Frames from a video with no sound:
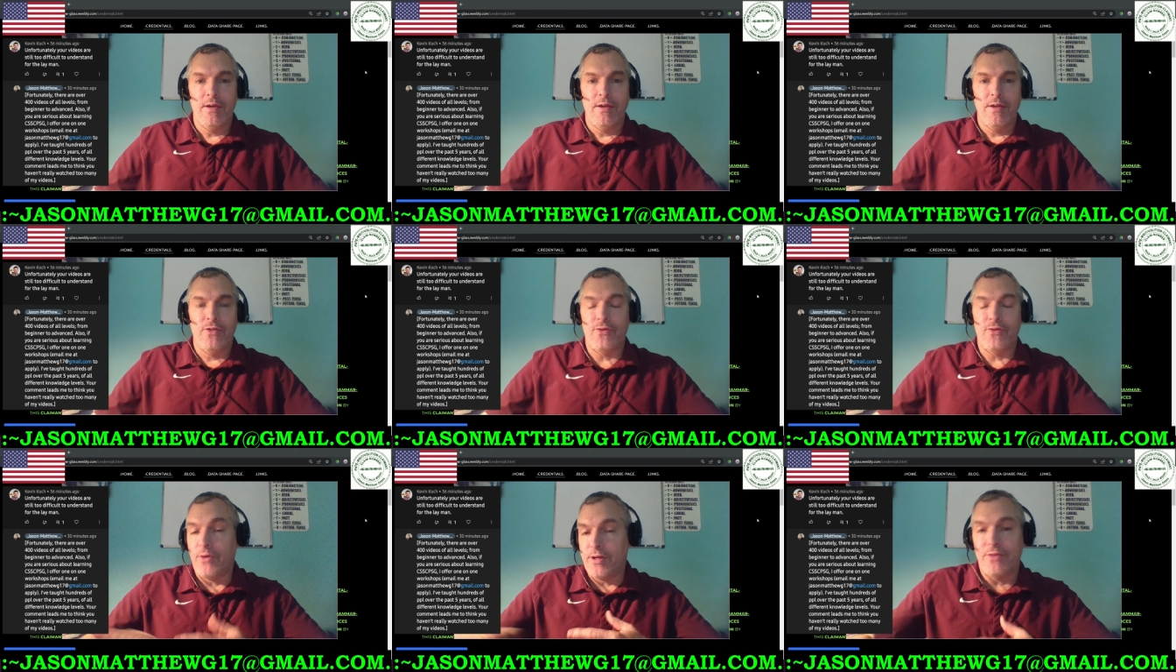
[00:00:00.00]

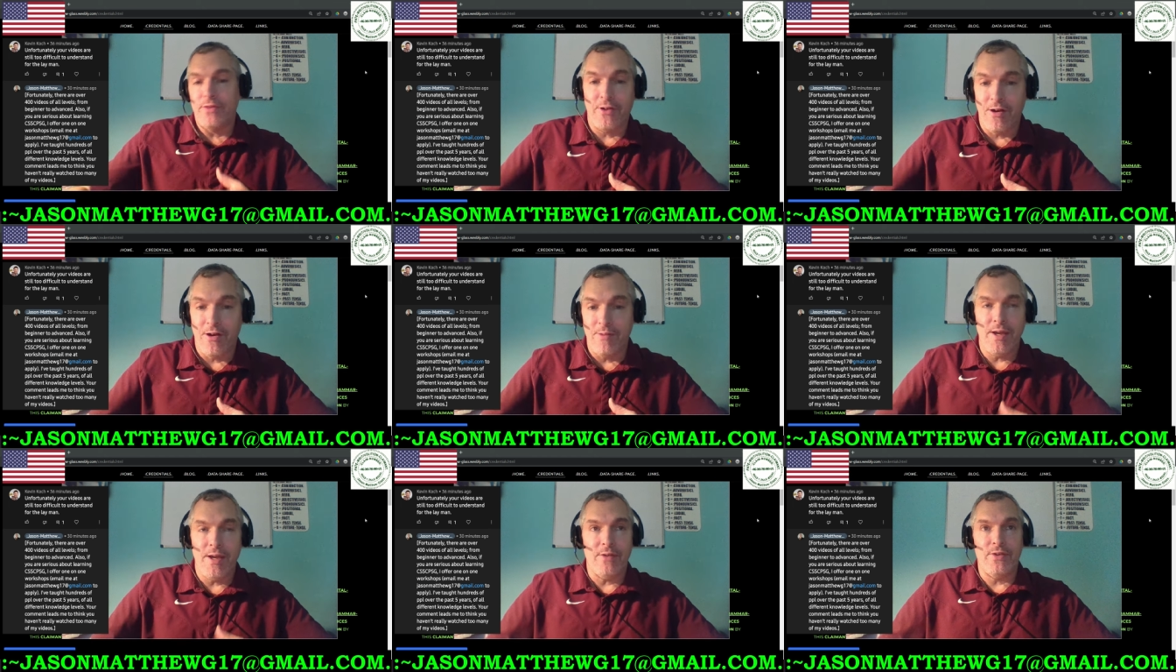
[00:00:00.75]
throw another
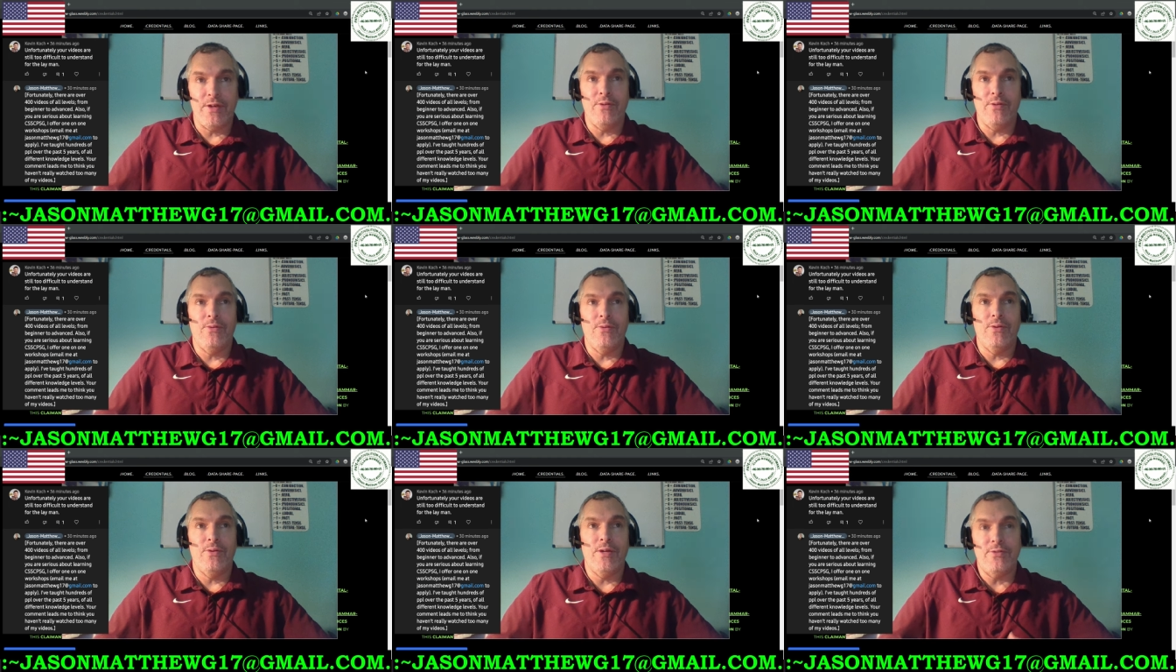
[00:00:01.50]
comment out there or
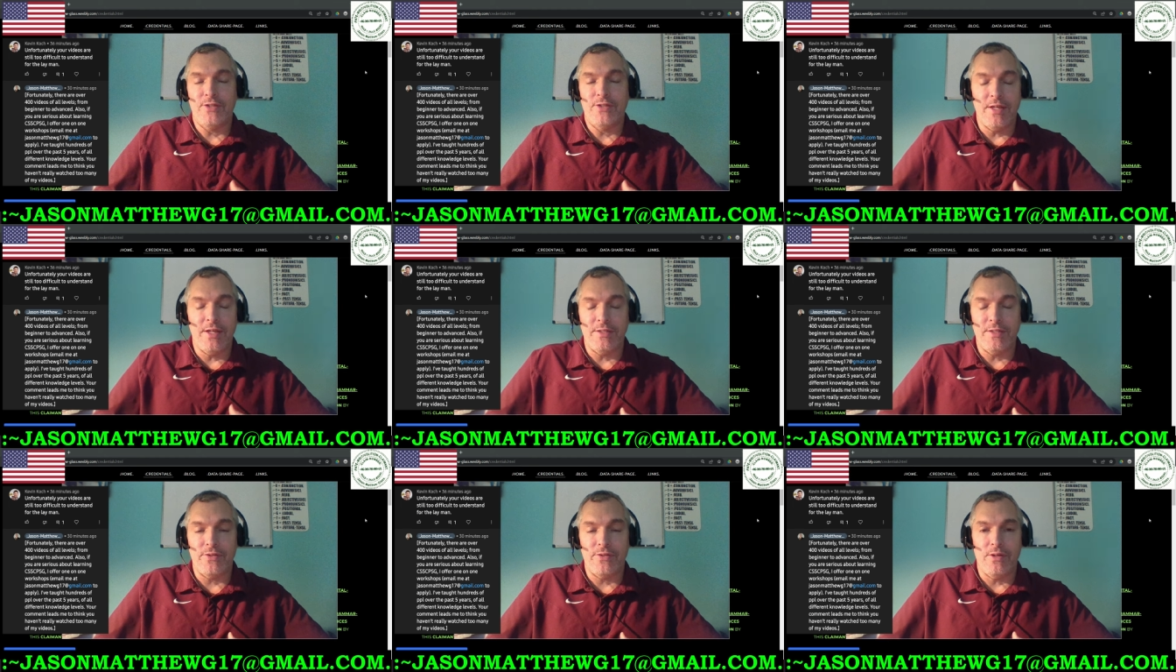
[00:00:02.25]
another sentence
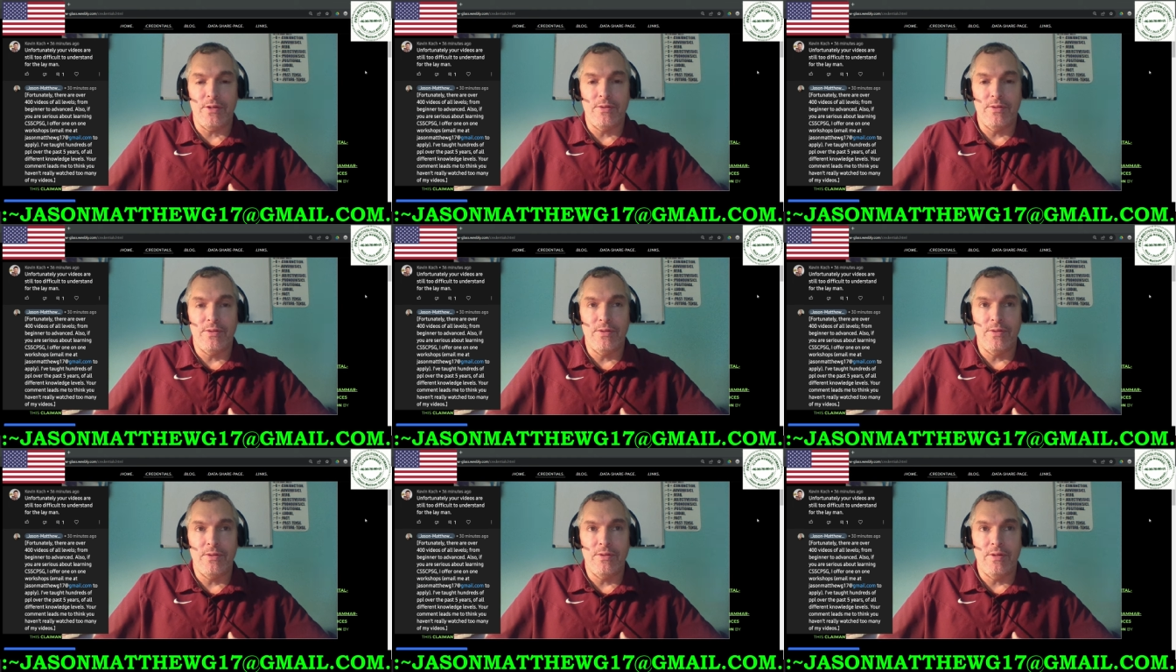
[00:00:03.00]
out there
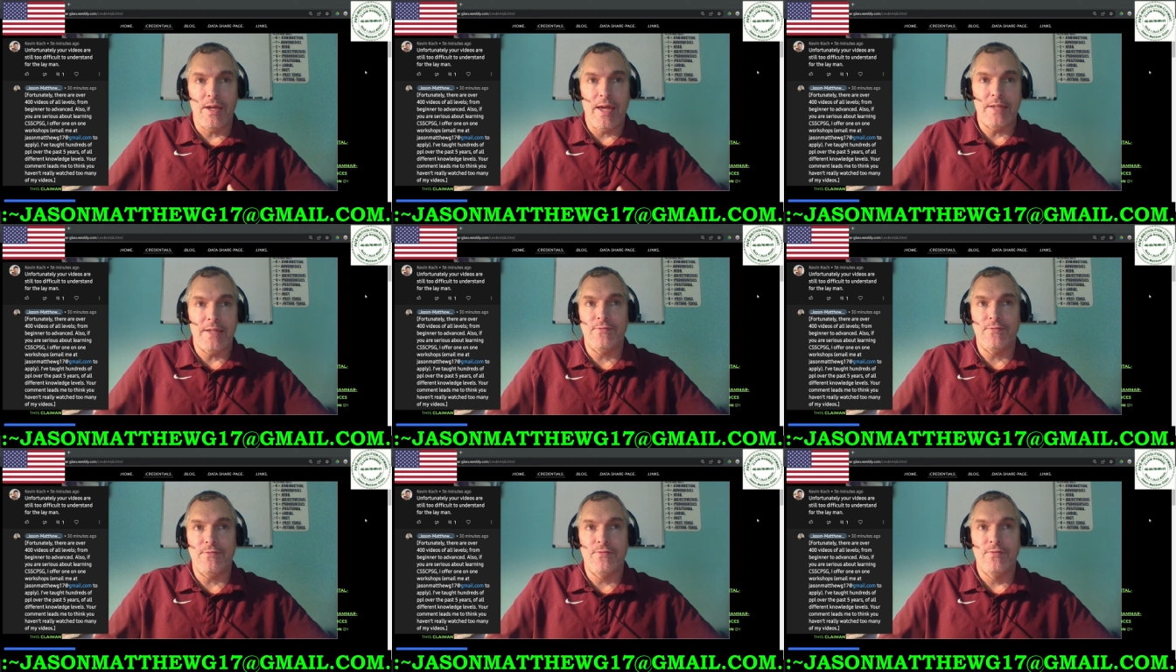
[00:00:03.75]
as
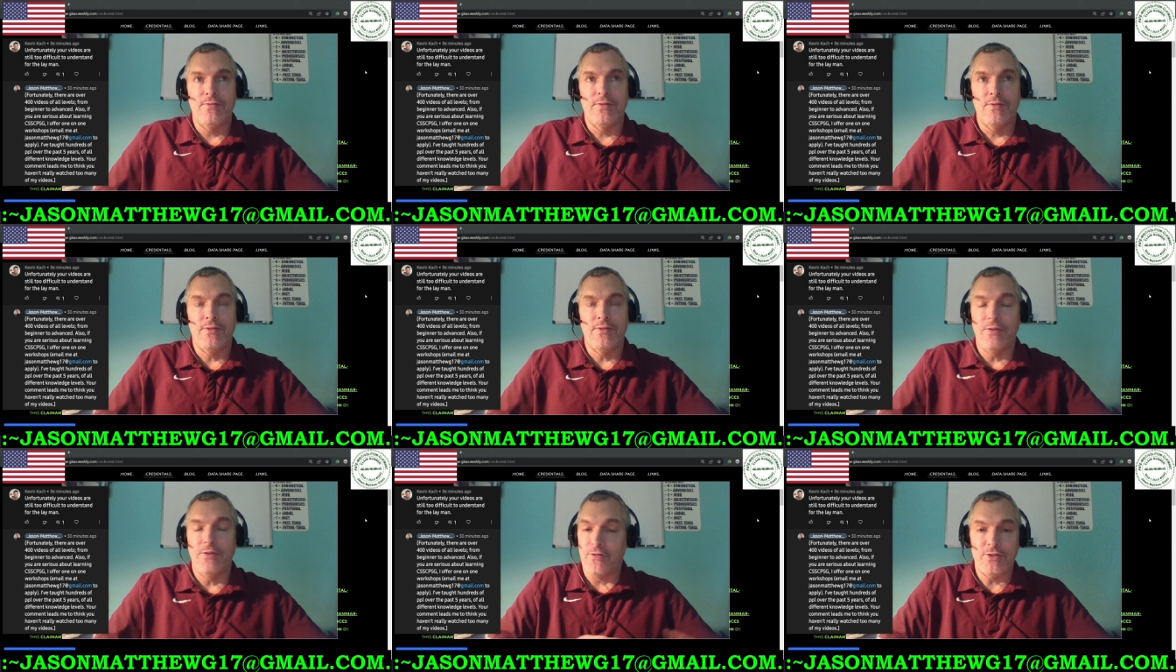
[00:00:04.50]
if the
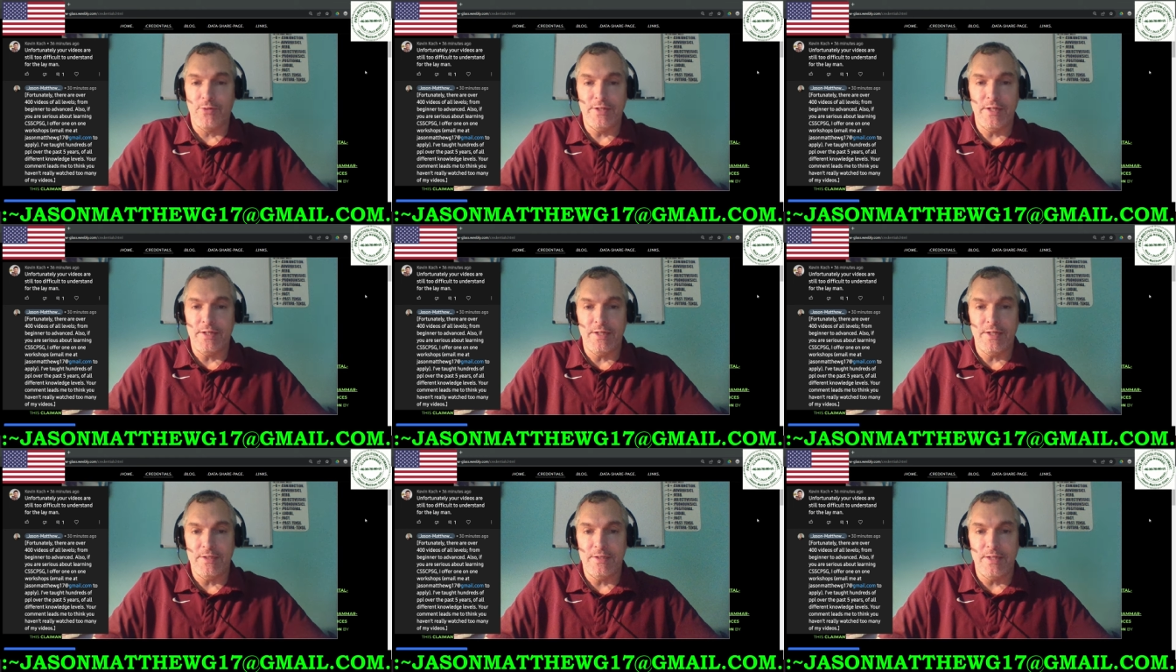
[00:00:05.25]
first one didn't
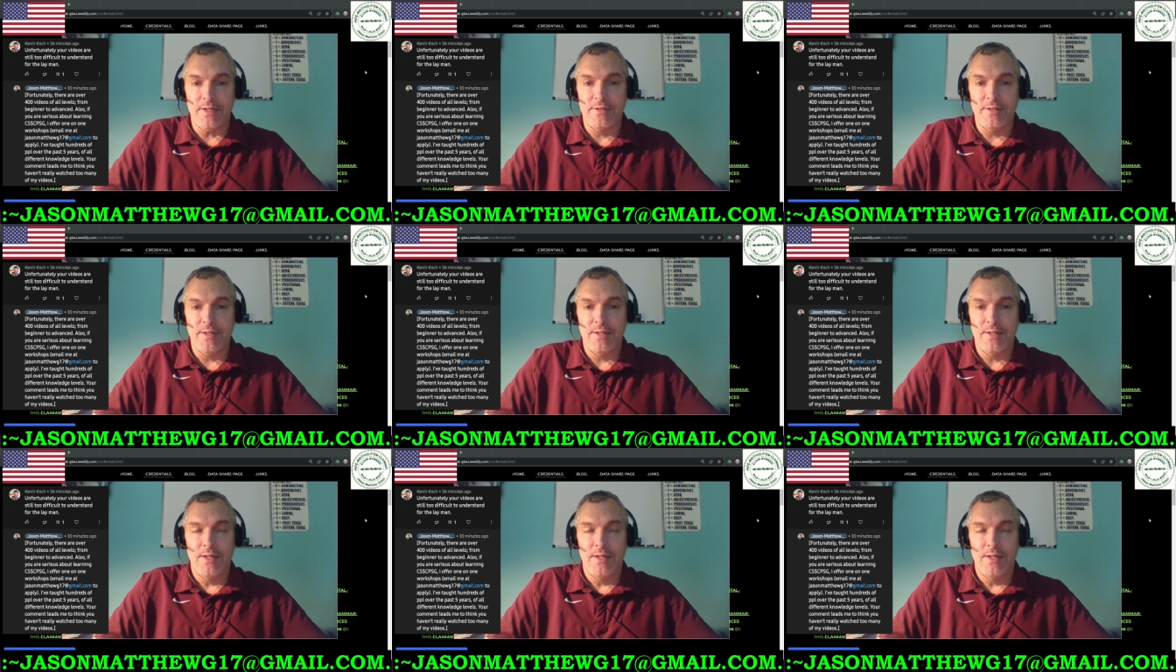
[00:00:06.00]
exist,